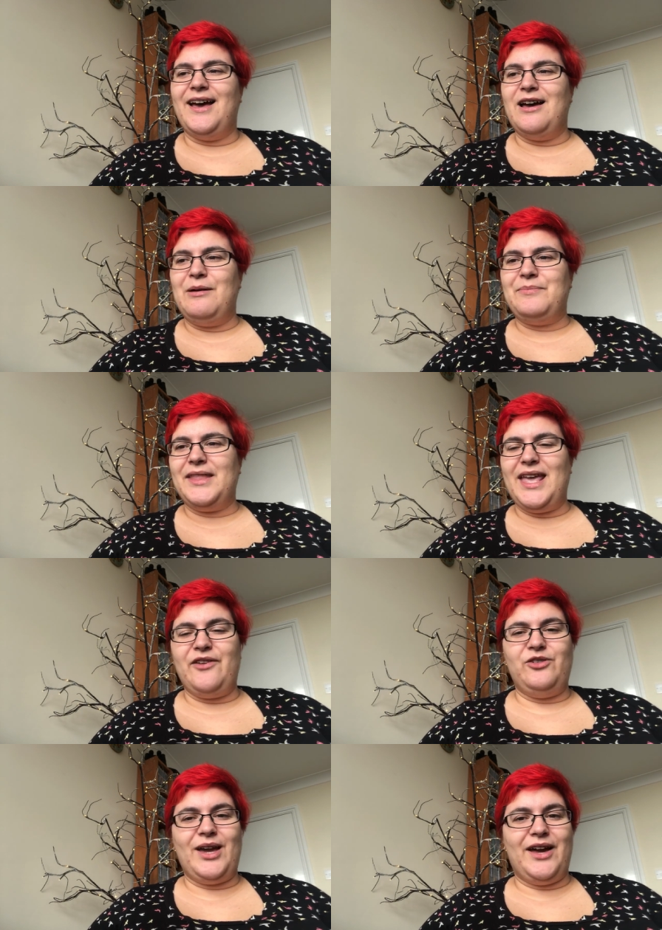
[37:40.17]
Um,
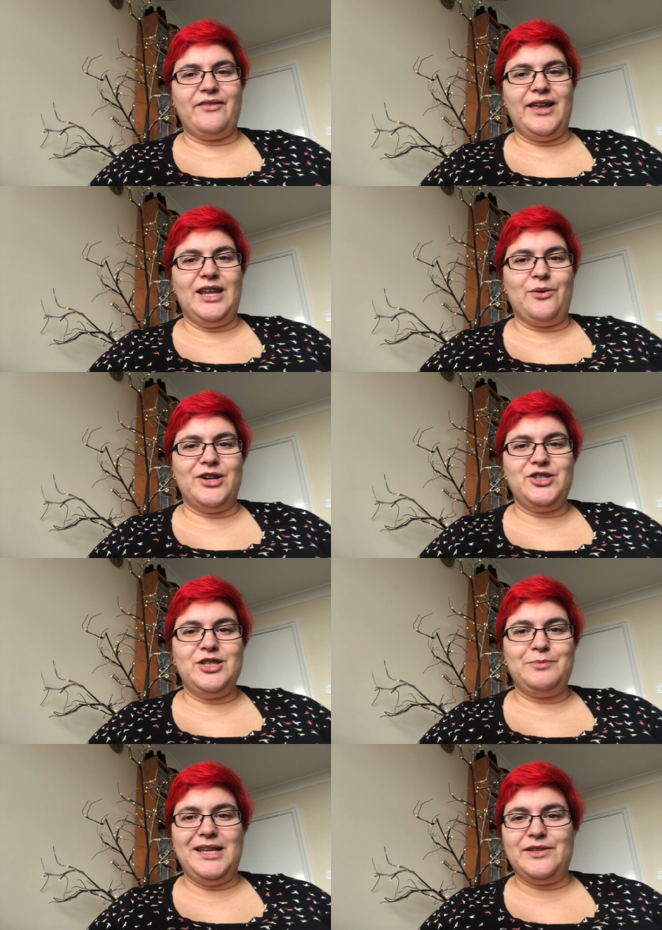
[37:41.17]
if you have any
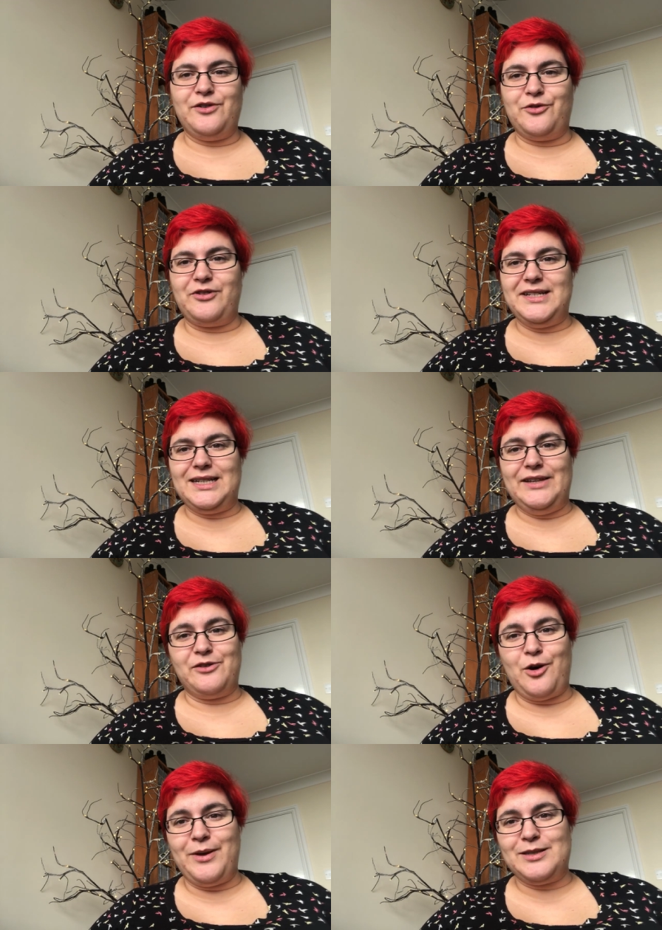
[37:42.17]
questions, please feel free to
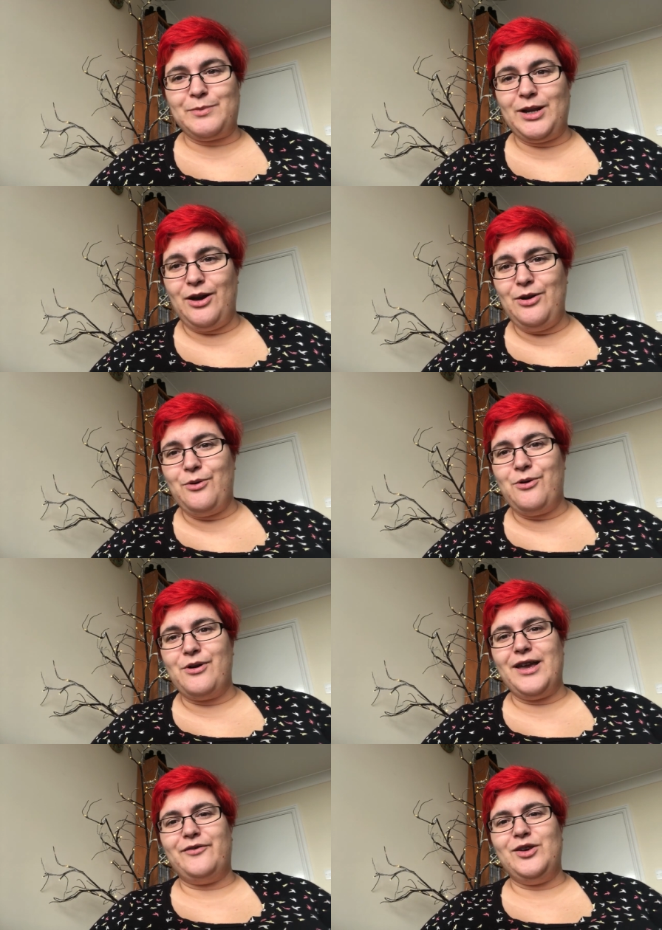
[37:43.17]
leave comments below,
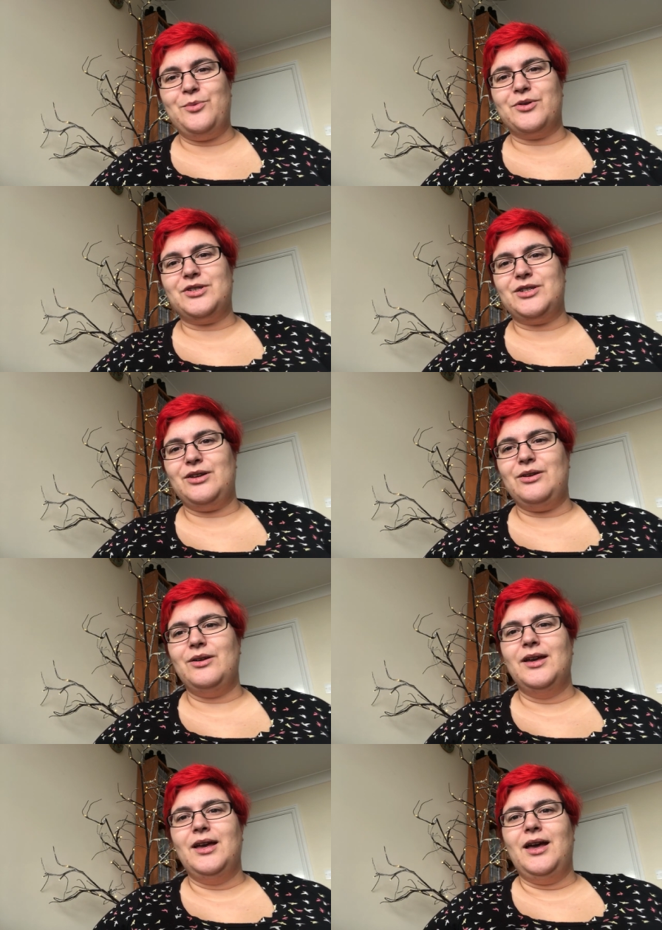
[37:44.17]
or if you want
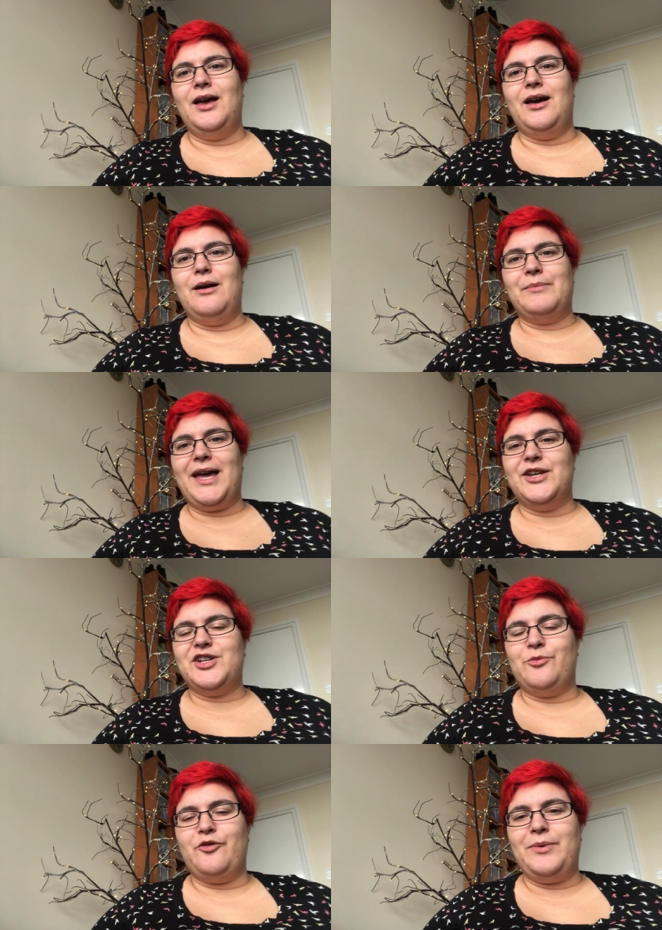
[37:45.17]
to um,
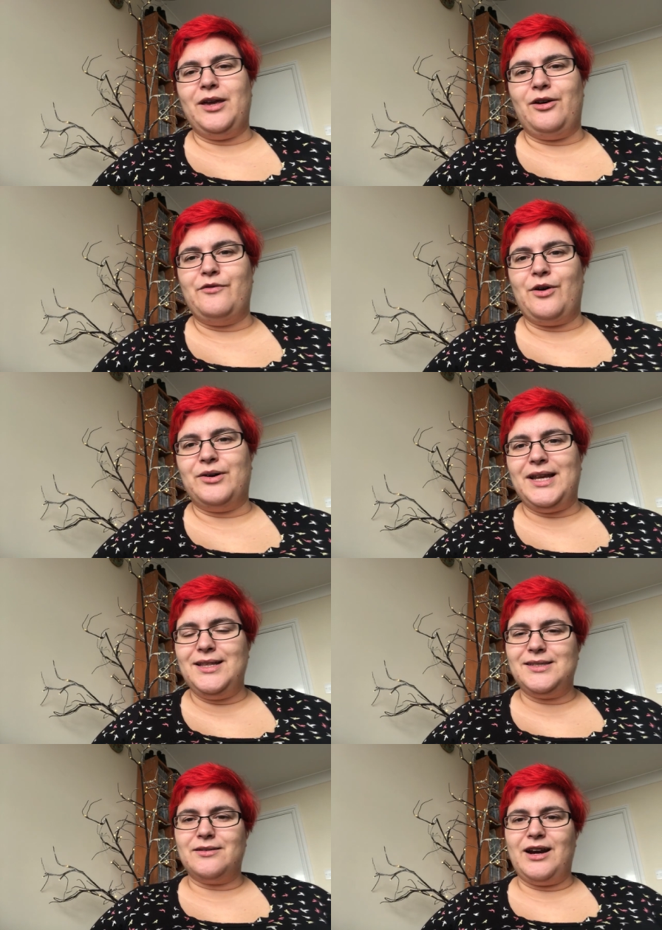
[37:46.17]
catch up with me over on
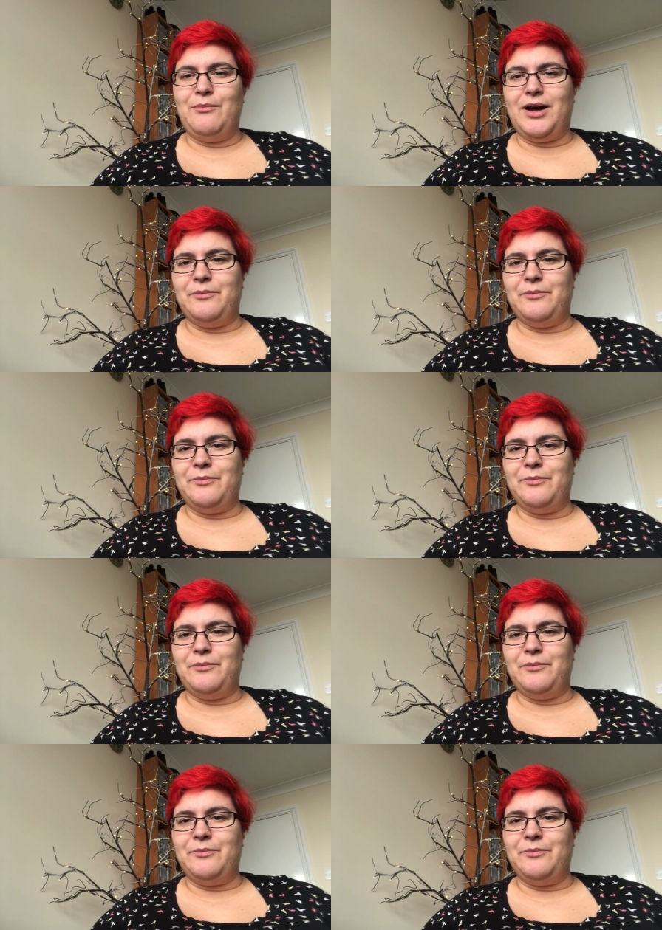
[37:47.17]
Instagram.